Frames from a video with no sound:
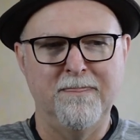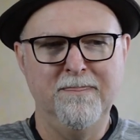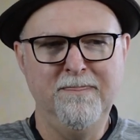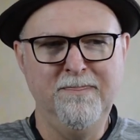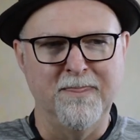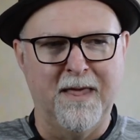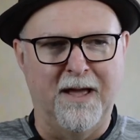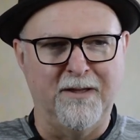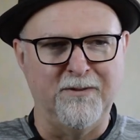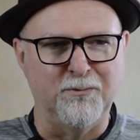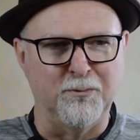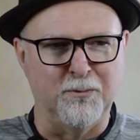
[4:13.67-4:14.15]

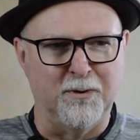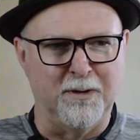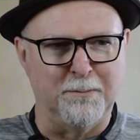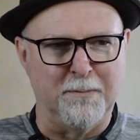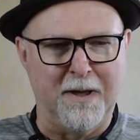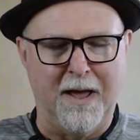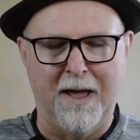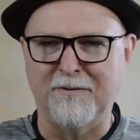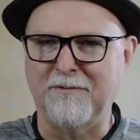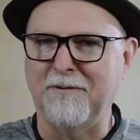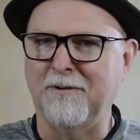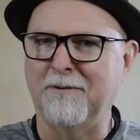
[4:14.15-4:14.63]
that's
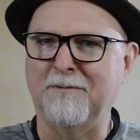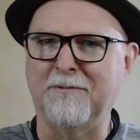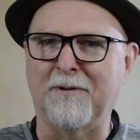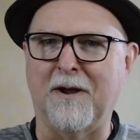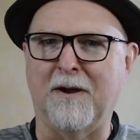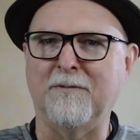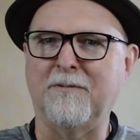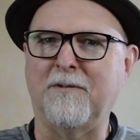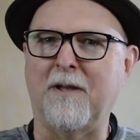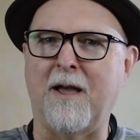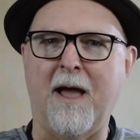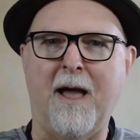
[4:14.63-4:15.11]
when magic
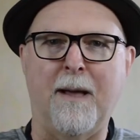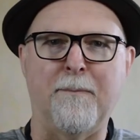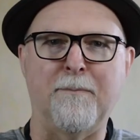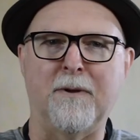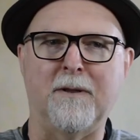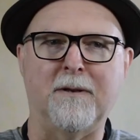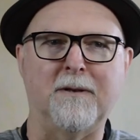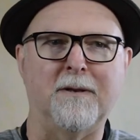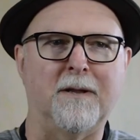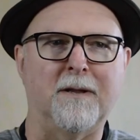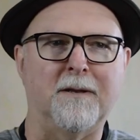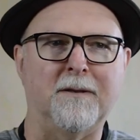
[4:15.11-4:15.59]
starts to
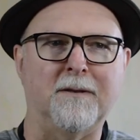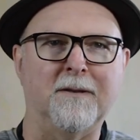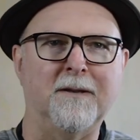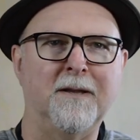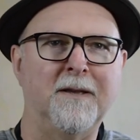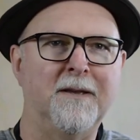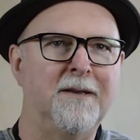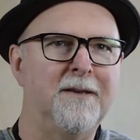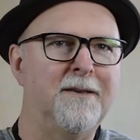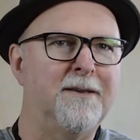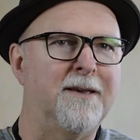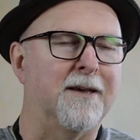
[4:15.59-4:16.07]
happen, and
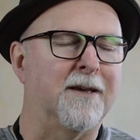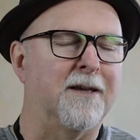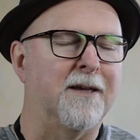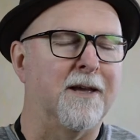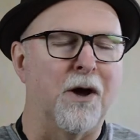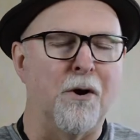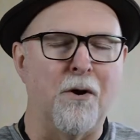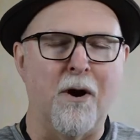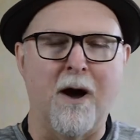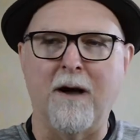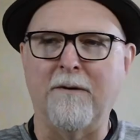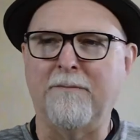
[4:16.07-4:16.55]
it can
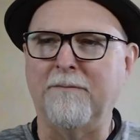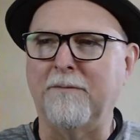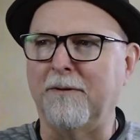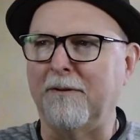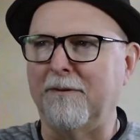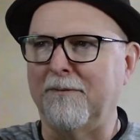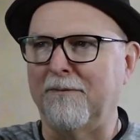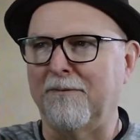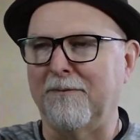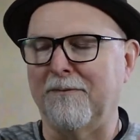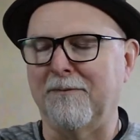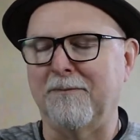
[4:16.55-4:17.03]
go off
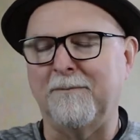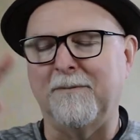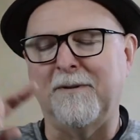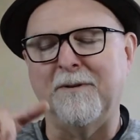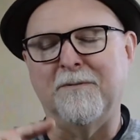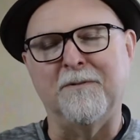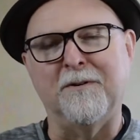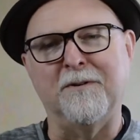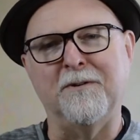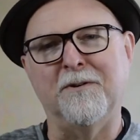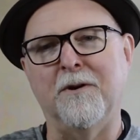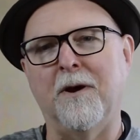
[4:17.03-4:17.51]
in
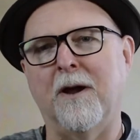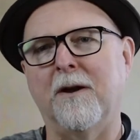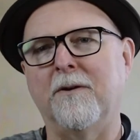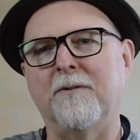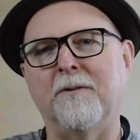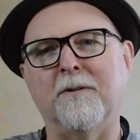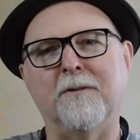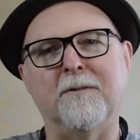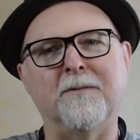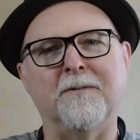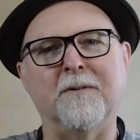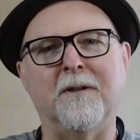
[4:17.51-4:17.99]
different
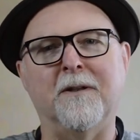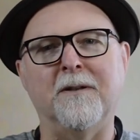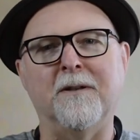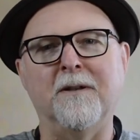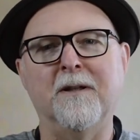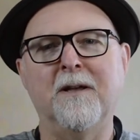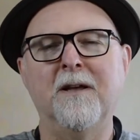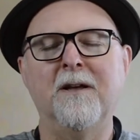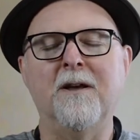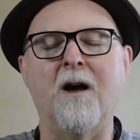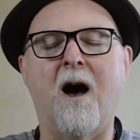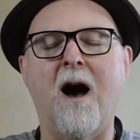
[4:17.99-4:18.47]
directions
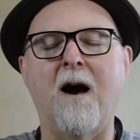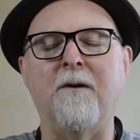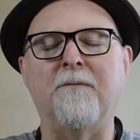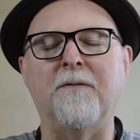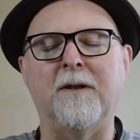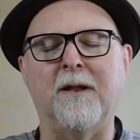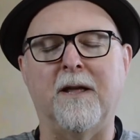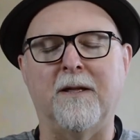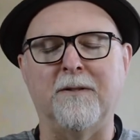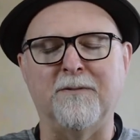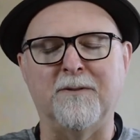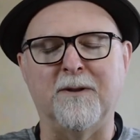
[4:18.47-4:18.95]
and
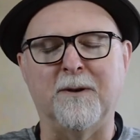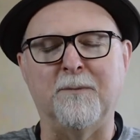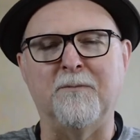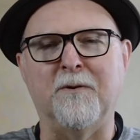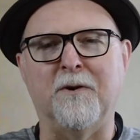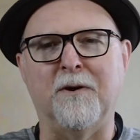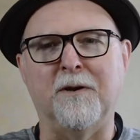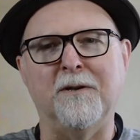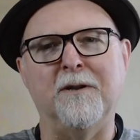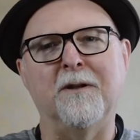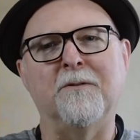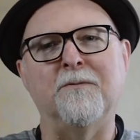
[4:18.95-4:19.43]
often ends up
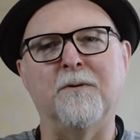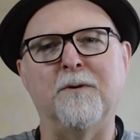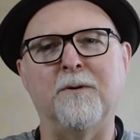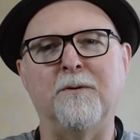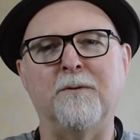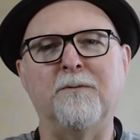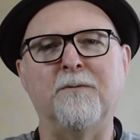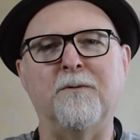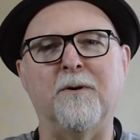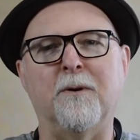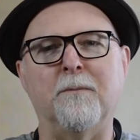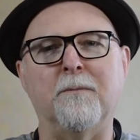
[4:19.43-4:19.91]
very
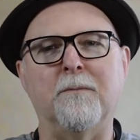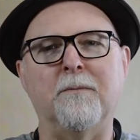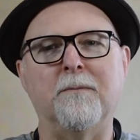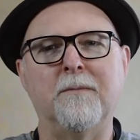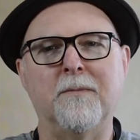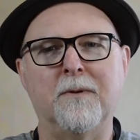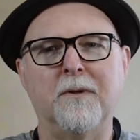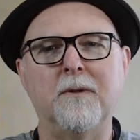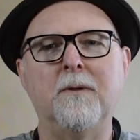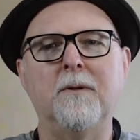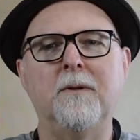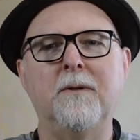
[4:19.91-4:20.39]
different from
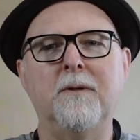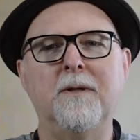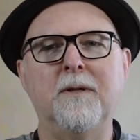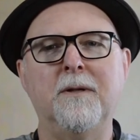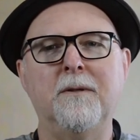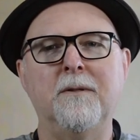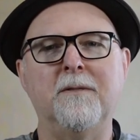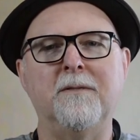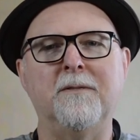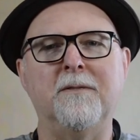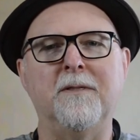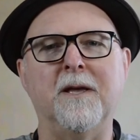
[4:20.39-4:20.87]

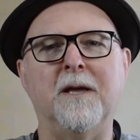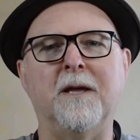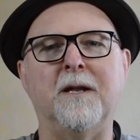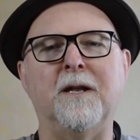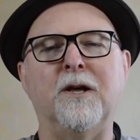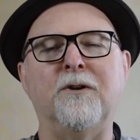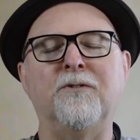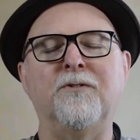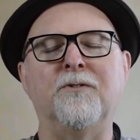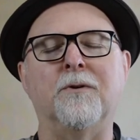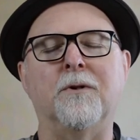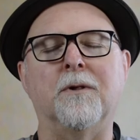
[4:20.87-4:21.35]
the
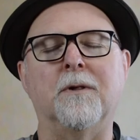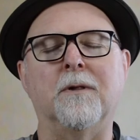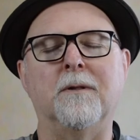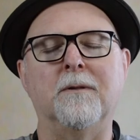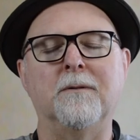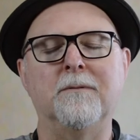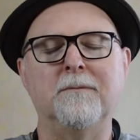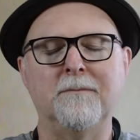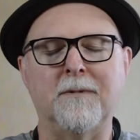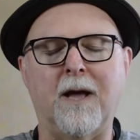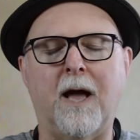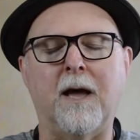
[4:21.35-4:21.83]
initial
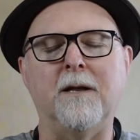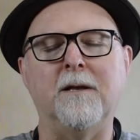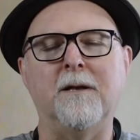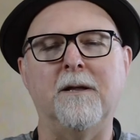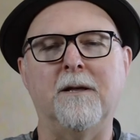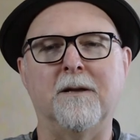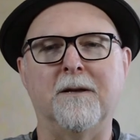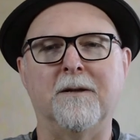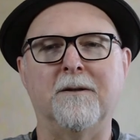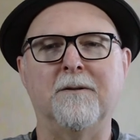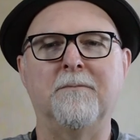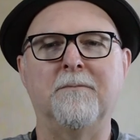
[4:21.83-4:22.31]
idea.